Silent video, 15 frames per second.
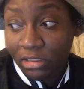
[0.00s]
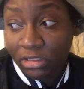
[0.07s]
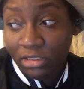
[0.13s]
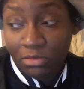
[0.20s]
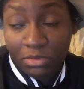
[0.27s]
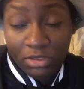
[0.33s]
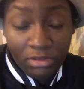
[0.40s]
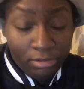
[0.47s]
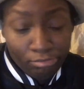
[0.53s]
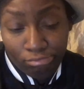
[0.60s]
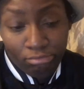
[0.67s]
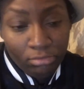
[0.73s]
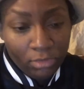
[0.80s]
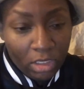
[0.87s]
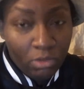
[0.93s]
because it was a
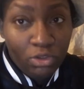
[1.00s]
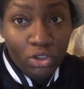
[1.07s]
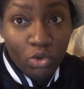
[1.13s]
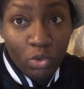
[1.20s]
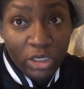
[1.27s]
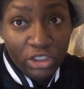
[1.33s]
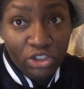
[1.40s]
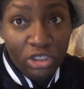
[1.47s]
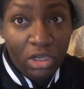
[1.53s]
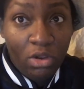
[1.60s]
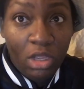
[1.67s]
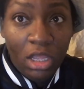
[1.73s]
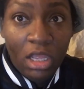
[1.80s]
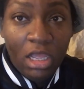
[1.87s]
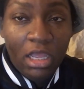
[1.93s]
it was a quick show.
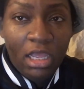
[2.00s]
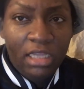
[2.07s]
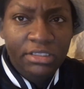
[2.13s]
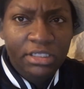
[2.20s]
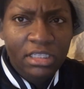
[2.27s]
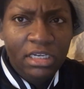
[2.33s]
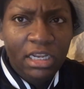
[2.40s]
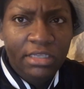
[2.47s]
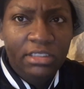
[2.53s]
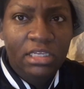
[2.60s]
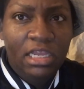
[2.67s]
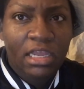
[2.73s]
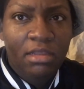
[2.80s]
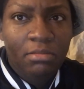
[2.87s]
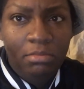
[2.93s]
Until the next
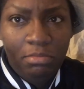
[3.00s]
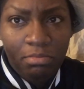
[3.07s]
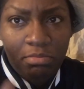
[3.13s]
time,